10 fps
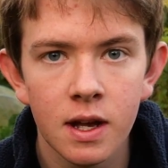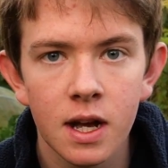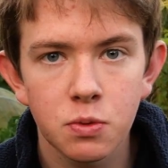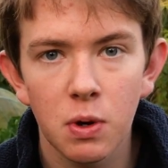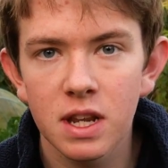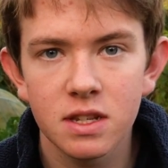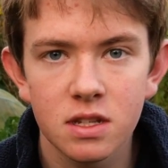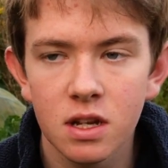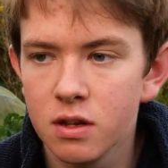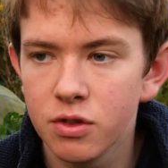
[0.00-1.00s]
as well
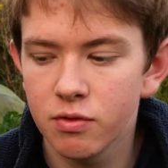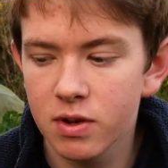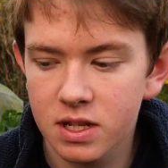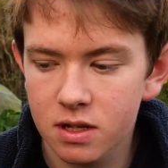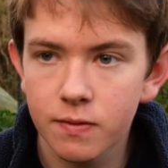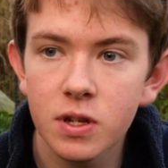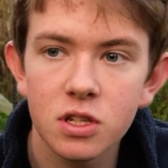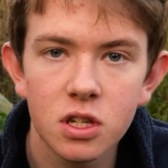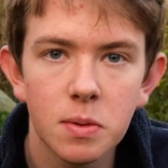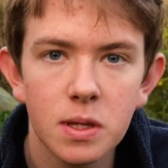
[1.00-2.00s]
as the risk of
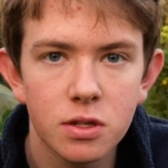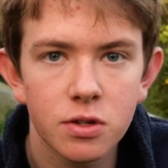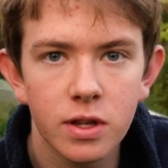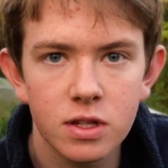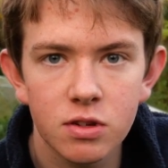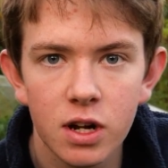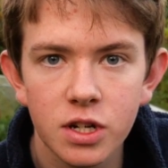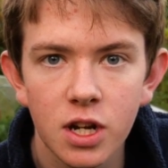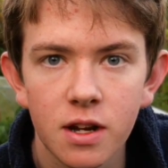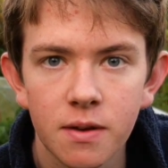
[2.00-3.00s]
disturbing the soil
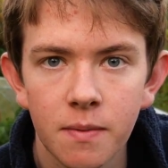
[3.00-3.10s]
structure.